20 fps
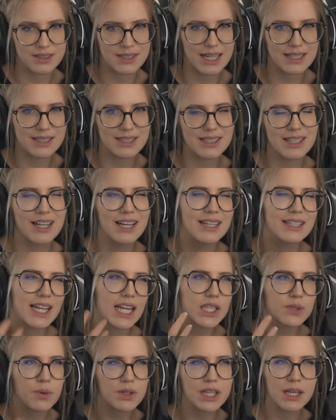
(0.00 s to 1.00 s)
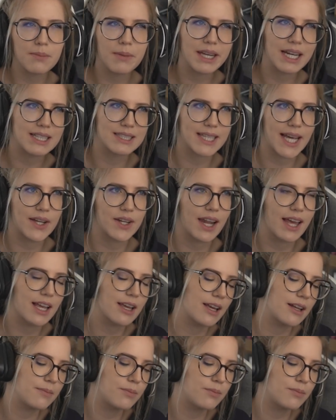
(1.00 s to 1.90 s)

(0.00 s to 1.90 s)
That's what they made it sound like.